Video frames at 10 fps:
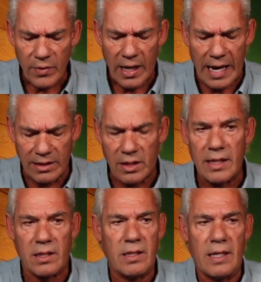I
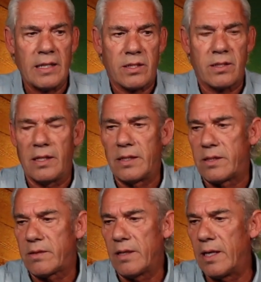think
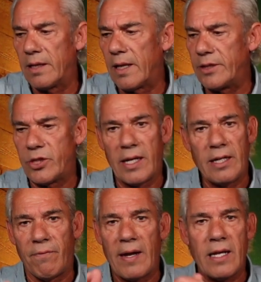it's like
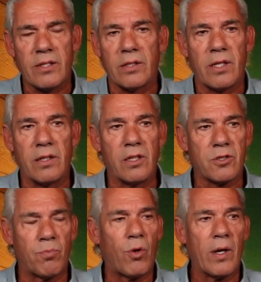J.D. Vance has said
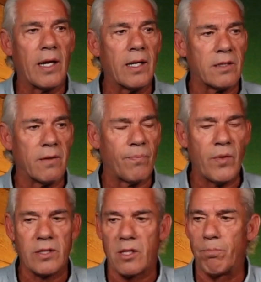this morning, it's
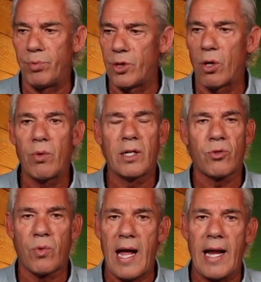a
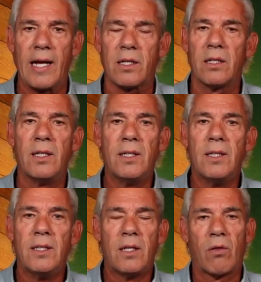bureaucratic,
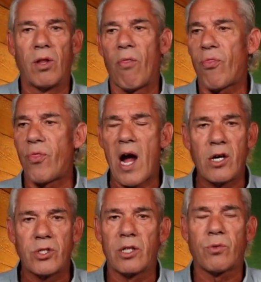
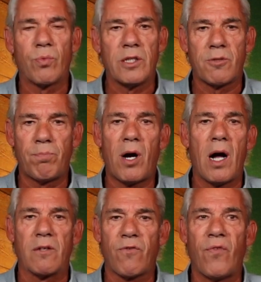lethargic
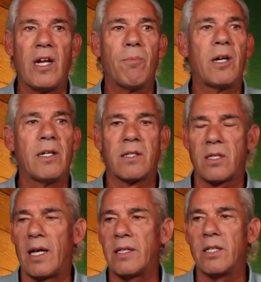response. FEMA is
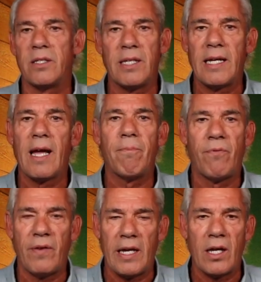like the
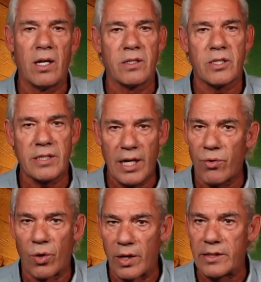DMV on
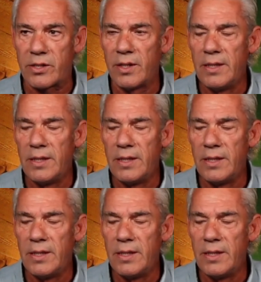steroids.